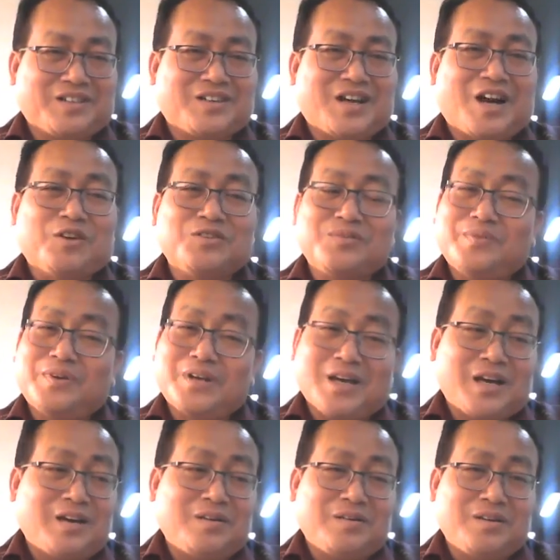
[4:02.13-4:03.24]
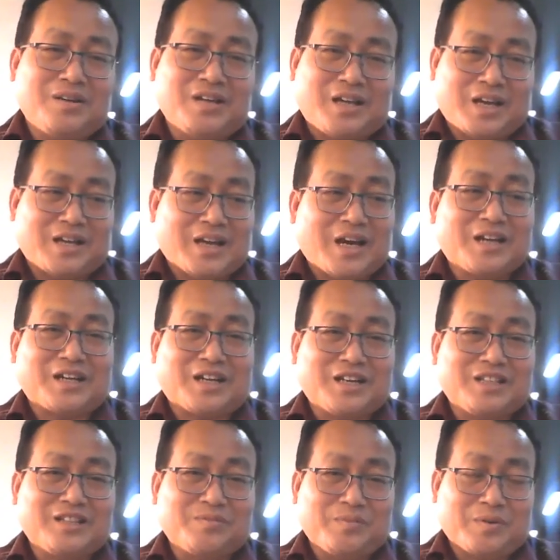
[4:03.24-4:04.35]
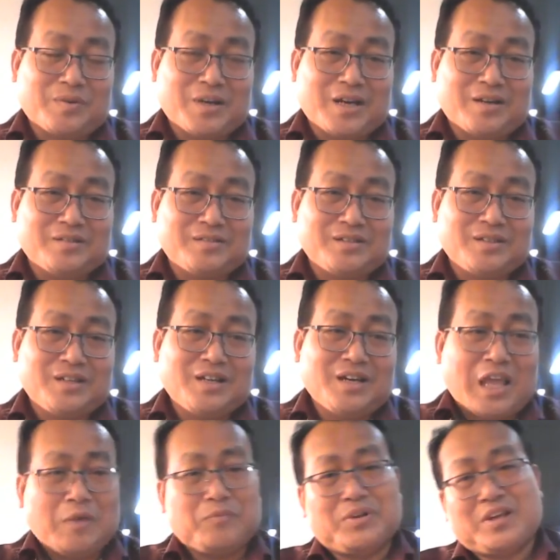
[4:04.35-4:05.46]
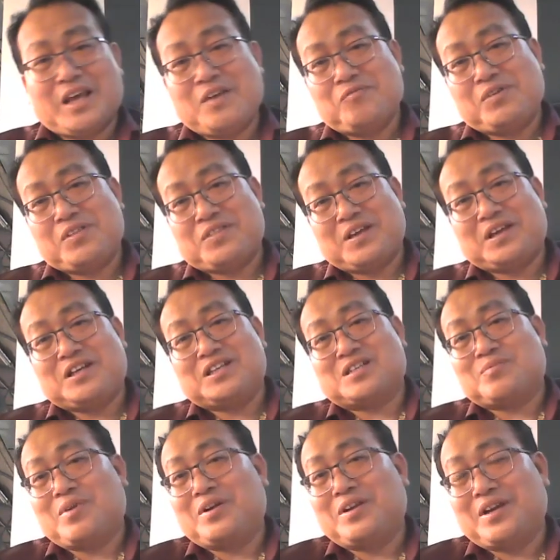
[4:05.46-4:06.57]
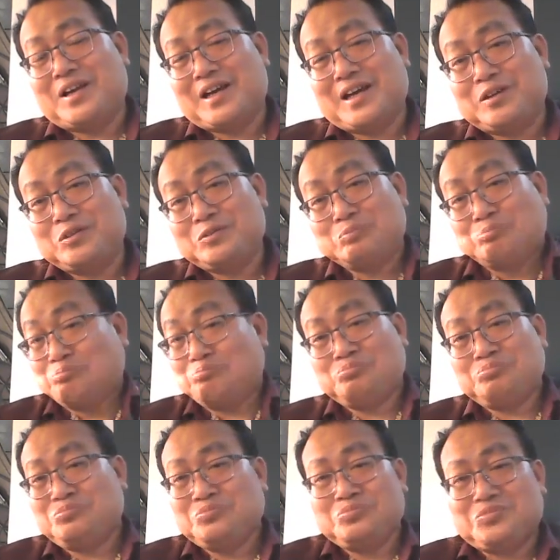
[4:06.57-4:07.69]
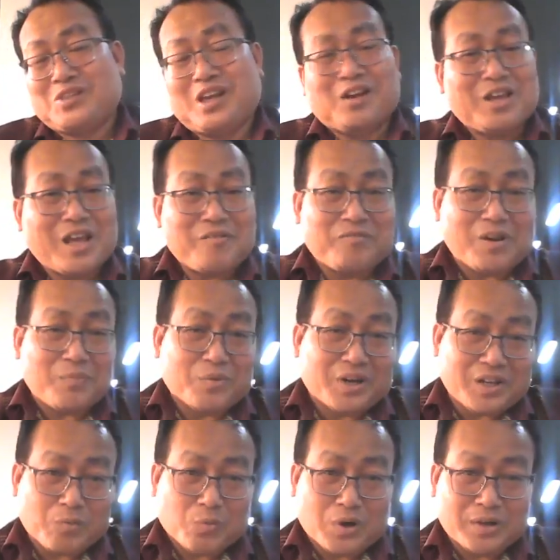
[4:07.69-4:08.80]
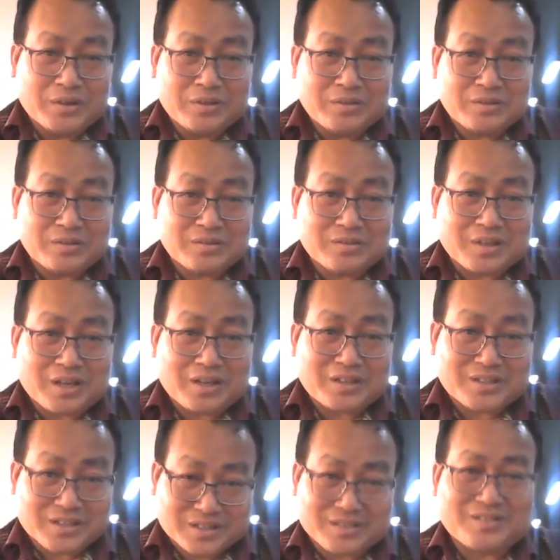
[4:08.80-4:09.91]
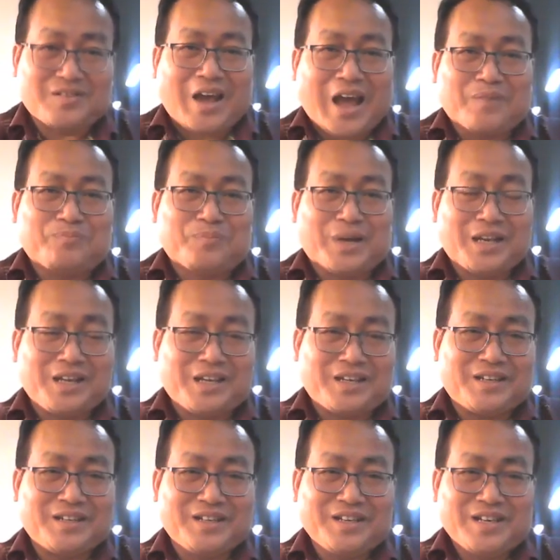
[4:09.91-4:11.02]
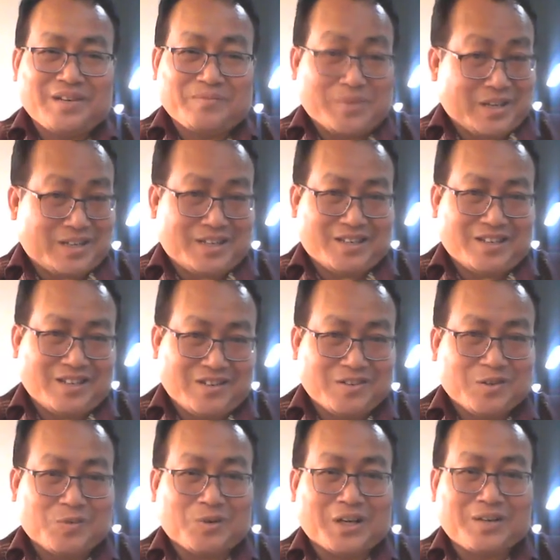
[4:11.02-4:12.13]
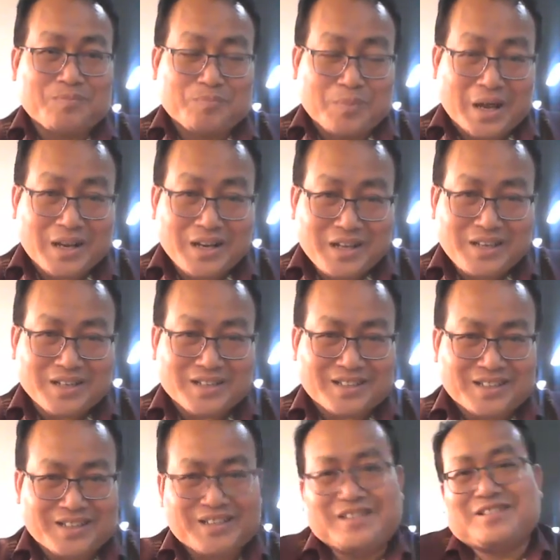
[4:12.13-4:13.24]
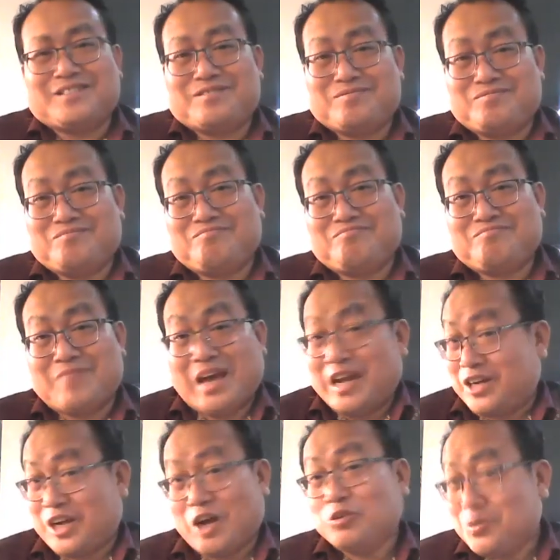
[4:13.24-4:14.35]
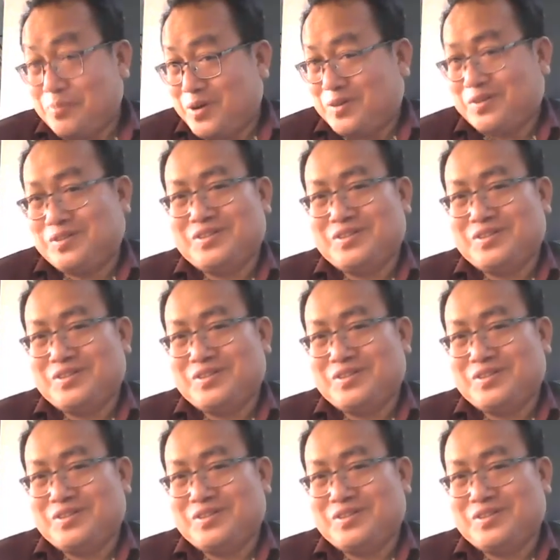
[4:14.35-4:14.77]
Countable noun and uncountable noun. Everything is about the noun. Everybody wants to have money, but you know what? Money is uncountable.